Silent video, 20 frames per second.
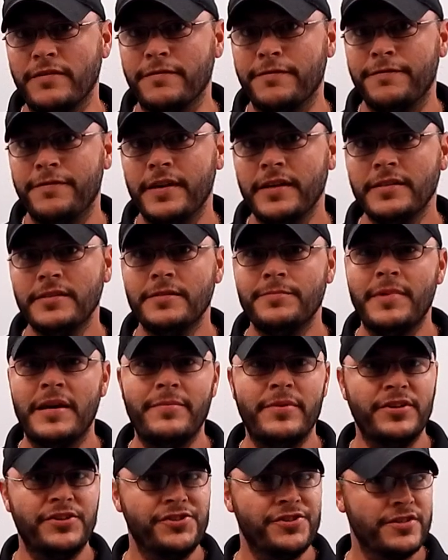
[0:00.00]
can fix.
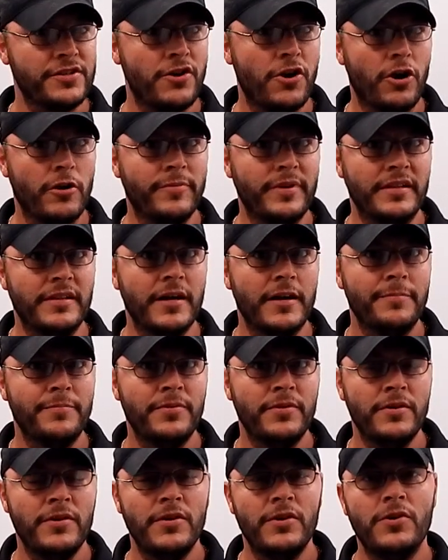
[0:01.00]
Maybe it's just carboned
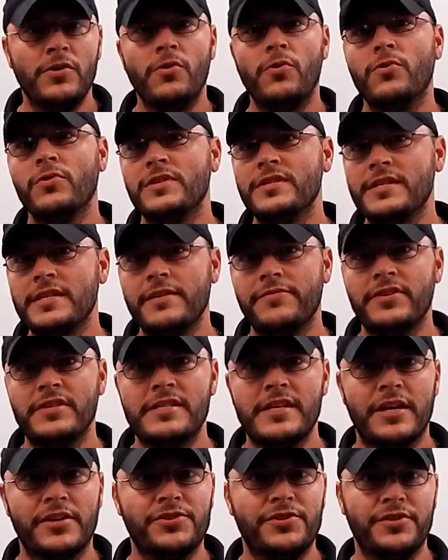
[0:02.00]
up, or see if
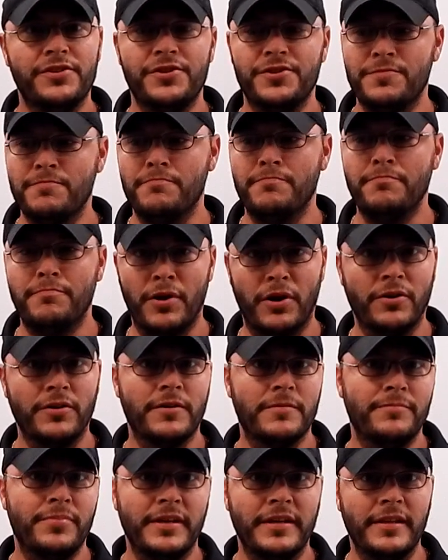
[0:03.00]
it's actually just burnt
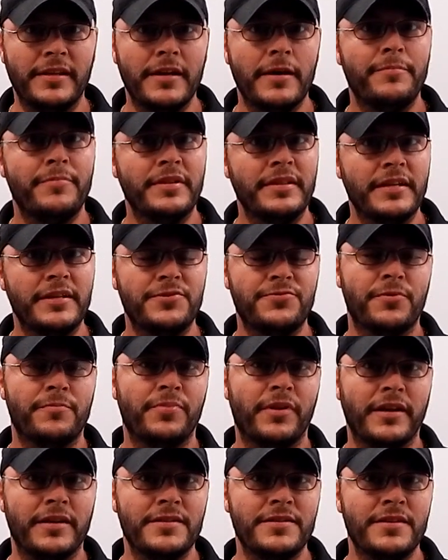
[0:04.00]
completely up and needs
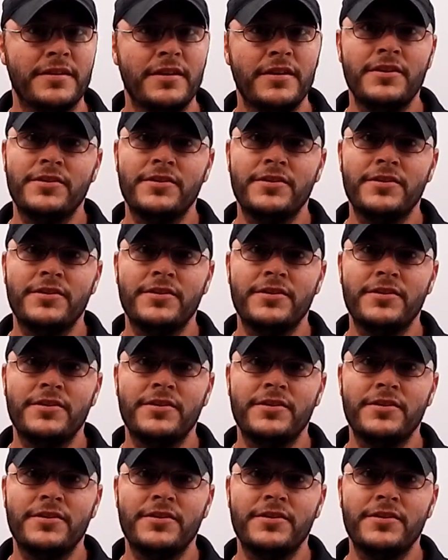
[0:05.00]
replaced.